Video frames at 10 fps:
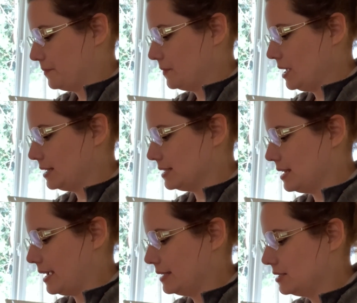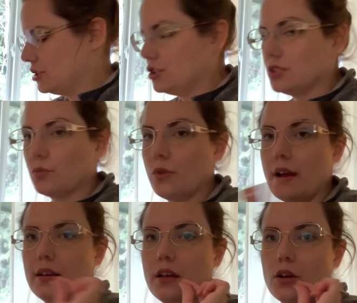It's nice to just
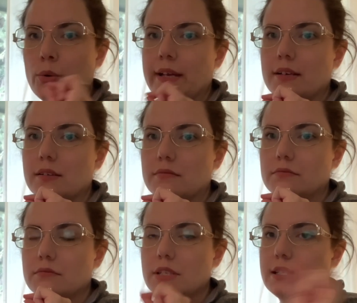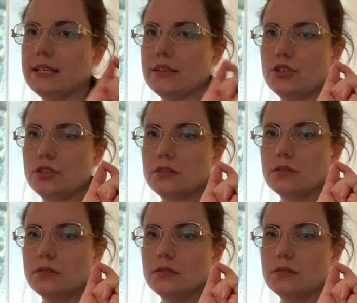run a quick stitch